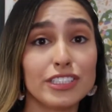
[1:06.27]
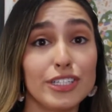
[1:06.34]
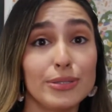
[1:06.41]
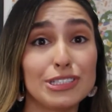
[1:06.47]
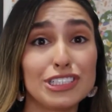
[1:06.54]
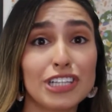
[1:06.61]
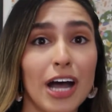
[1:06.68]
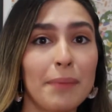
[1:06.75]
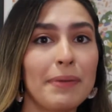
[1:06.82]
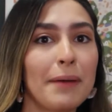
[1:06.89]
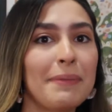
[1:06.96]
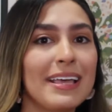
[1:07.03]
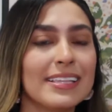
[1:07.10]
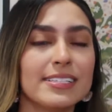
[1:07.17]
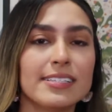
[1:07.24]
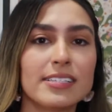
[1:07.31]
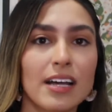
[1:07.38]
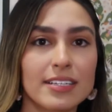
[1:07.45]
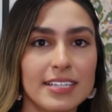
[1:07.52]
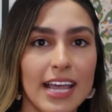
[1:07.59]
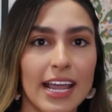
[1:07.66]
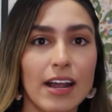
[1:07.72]
to chop up and then
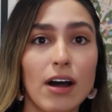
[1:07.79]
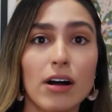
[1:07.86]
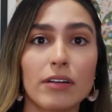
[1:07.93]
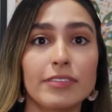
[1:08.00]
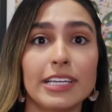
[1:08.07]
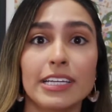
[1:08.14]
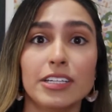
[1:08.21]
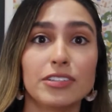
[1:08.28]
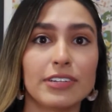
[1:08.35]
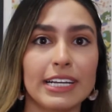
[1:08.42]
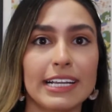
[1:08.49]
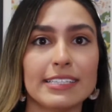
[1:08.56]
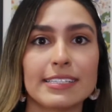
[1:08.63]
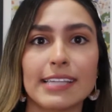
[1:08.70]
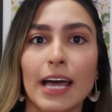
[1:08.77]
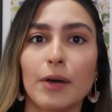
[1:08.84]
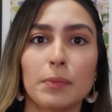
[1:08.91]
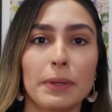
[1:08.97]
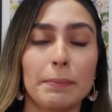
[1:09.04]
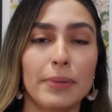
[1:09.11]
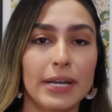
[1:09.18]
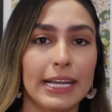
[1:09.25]
saute all of the ingredients that I will
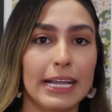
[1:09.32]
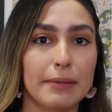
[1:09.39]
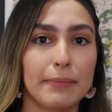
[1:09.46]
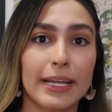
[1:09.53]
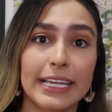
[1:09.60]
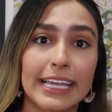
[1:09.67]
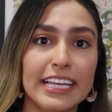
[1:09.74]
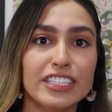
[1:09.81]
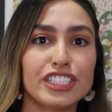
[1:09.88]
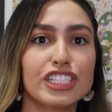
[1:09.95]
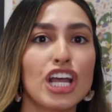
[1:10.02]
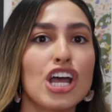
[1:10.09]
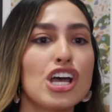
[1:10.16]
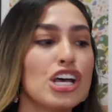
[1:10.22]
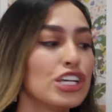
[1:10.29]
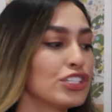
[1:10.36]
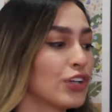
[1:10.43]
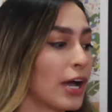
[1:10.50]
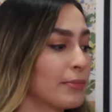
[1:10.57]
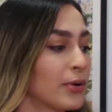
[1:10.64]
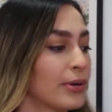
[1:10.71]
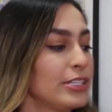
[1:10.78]
be putting in my quiche. So
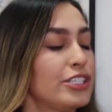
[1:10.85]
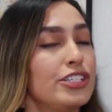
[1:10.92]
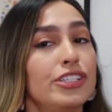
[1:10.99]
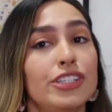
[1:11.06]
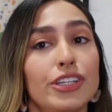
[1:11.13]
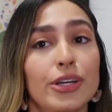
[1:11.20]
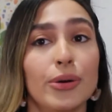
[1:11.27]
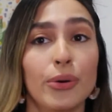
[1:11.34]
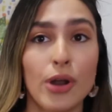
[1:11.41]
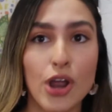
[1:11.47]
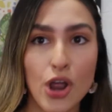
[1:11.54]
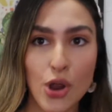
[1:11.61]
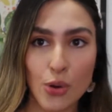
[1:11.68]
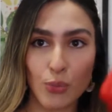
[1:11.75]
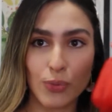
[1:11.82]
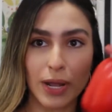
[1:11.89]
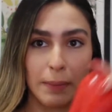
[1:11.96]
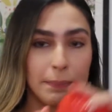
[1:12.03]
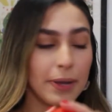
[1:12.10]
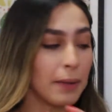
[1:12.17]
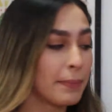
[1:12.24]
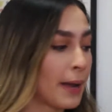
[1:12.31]
I'm going to do
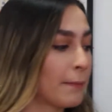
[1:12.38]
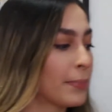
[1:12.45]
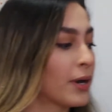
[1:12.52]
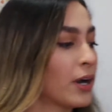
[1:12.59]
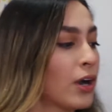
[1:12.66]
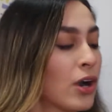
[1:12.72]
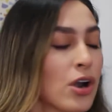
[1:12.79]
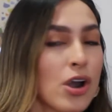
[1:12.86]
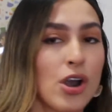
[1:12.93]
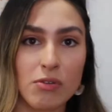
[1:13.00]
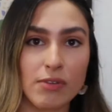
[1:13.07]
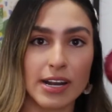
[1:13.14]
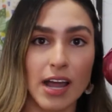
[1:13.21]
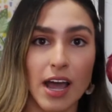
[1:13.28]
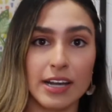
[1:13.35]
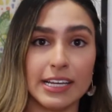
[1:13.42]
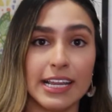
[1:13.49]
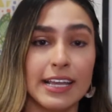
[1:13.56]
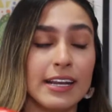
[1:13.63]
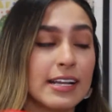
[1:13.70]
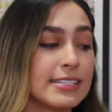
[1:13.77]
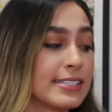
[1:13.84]
red bell pepper, red
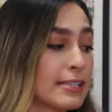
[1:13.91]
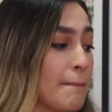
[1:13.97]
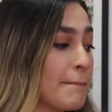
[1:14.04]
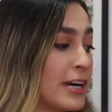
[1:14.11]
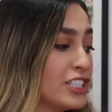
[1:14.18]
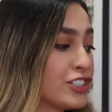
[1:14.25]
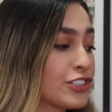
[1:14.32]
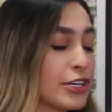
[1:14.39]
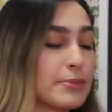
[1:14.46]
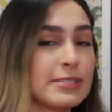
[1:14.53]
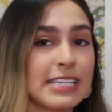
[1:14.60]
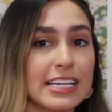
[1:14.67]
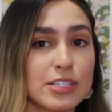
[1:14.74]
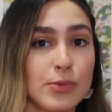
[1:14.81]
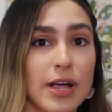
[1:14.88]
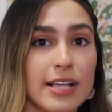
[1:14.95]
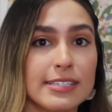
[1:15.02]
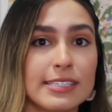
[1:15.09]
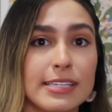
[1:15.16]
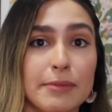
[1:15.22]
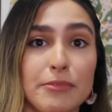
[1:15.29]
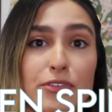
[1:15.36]
onion, some mushrooms, as well
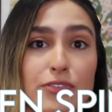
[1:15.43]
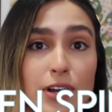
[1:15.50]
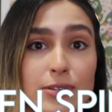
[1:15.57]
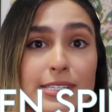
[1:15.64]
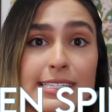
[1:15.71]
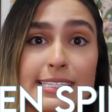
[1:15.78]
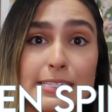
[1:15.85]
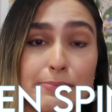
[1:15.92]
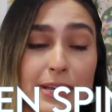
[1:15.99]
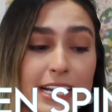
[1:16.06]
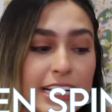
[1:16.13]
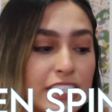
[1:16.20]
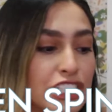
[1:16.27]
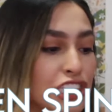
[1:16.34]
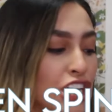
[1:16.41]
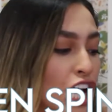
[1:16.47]
as some frozen spinach.